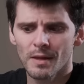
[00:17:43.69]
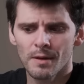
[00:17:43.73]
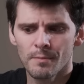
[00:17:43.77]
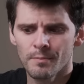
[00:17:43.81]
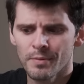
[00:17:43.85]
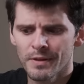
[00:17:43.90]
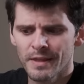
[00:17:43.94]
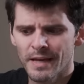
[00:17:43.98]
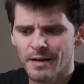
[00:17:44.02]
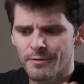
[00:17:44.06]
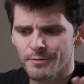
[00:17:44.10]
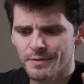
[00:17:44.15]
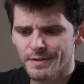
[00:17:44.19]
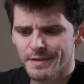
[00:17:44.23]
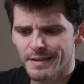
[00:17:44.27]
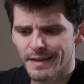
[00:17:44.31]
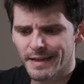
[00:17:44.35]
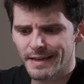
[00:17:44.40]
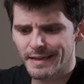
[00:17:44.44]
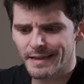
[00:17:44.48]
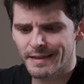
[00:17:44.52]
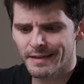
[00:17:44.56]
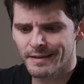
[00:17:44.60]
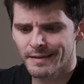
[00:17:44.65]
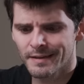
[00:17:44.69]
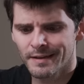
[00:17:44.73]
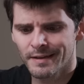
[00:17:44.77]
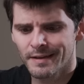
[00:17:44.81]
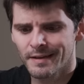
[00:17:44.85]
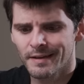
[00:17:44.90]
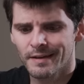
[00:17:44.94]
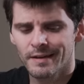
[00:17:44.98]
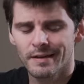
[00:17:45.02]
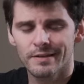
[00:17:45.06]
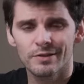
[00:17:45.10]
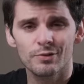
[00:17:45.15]
but that was like
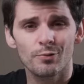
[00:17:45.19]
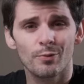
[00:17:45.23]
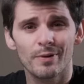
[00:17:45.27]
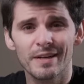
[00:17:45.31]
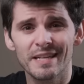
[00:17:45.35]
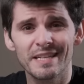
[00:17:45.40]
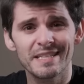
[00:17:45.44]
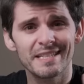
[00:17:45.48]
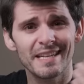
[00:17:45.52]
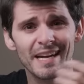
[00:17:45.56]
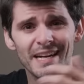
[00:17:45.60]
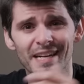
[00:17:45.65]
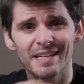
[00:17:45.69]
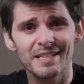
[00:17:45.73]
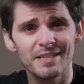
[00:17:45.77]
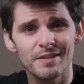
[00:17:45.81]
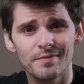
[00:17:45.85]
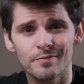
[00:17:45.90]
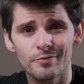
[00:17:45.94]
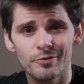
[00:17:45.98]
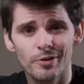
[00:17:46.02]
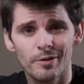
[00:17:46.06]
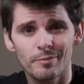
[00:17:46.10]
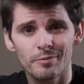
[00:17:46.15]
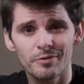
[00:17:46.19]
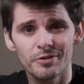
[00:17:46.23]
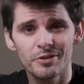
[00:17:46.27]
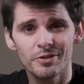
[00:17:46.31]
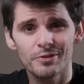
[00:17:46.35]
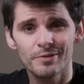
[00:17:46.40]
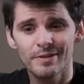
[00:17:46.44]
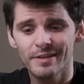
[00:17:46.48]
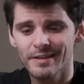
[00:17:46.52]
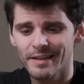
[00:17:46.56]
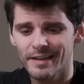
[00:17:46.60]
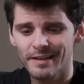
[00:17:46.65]
20 seconds of
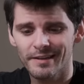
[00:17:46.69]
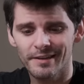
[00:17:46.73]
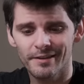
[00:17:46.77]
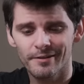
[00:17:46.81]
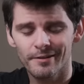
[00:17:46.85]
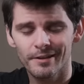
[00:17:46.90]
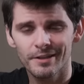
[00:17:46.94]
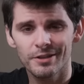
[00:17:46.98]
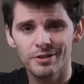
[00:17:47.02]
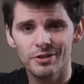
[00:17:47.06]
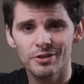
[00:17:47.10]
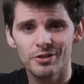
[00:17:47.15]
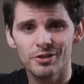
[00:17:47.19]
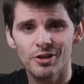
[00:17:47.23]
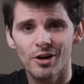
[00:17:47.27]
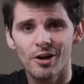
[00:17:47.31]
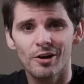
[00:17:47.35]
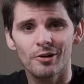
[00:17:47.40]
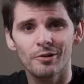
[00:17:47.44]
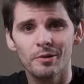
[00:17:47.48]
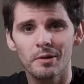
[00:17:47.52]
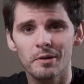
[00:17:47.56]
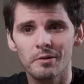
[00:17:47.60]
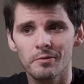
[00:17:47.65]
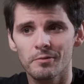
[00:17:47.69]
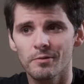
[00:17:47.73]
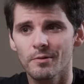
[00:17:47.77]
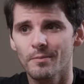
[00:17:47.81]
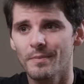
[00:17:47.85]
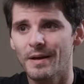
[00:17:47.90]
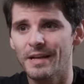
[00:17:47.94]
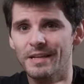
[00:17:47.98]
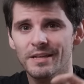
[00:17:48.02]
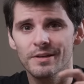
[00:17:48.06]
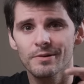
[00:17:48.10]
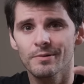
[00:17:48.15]
troubleshooting, like literally just toggling through the
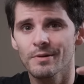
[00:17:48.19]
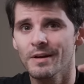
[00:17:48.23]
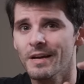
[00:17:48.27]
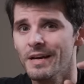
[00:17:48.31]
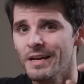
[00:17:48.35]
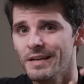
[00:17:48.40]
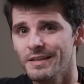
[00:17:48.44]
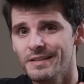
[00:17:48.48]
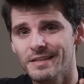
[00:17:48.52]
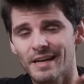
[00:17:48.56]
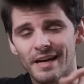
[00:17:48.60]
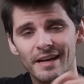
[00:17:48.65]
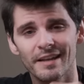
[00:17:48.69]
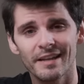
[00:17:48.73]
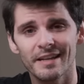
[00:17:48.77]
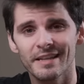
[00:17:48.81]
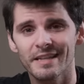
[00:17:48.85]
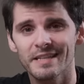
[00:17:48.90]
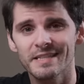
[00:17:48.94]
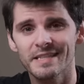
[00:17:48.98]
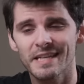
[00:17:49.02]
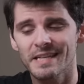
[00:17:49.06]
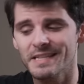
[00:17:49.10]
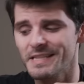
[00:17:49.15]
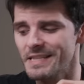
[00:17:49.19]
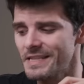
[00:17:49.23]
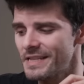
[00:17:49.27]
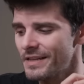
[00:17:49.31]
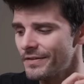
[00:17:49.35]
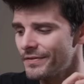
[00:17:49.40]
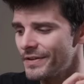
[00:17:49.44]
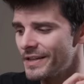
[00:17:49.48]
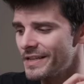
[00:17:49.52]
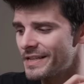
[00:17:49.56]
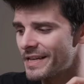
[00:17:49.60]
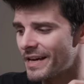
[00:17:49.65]
menu, dialing the
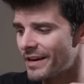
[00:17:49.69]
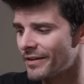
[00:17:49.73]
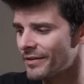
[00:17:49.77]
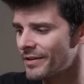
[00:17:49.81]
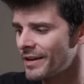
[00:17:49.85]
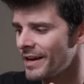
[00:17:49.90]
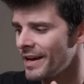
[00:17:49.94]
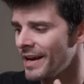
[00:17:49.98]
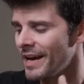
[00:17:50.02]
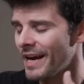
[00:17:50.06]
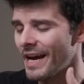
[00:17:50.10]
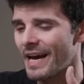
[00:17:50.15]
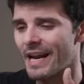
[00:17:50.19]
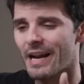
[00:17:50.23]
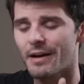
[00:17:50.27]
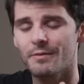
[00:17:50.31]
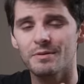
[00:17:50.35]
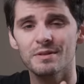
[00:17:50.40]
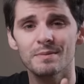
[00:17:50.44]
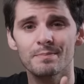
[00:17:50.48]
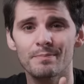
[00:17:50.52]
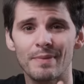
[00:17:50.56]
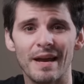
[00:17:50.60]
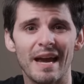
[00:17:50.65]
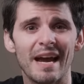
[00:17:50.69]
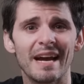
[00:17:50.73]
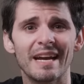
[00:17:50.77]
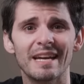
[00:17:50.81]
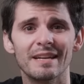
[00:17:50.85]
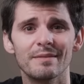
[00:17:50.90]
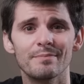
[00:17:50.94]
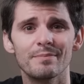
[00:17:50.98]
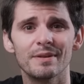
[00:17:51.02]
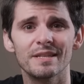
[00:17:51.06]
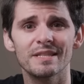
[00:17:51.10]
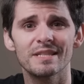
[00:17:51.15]
sensitivity down, and I was back
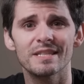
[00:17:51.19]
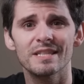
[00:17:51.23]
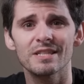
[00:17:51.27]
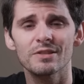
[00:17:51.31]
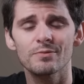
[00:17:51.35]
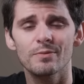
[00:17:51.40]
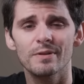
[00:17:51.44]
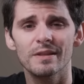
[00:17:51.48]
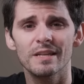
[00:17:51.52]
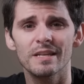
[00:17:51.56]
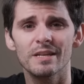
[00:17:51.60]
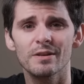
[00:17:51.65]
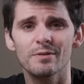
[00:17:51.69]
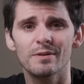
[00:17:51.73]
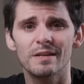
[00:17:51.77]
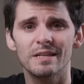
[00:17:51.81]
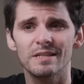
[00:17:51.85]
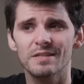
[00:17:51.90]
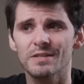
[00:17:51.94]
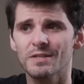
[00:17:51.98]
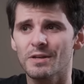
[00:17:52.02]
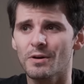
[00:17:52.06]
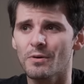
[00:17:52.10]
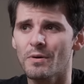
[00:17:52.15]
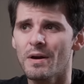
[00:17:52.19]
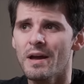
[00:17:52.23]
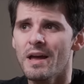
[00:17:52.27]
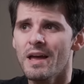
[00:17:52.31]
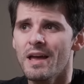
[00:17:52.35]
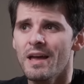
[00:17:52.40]
in business with the unit. So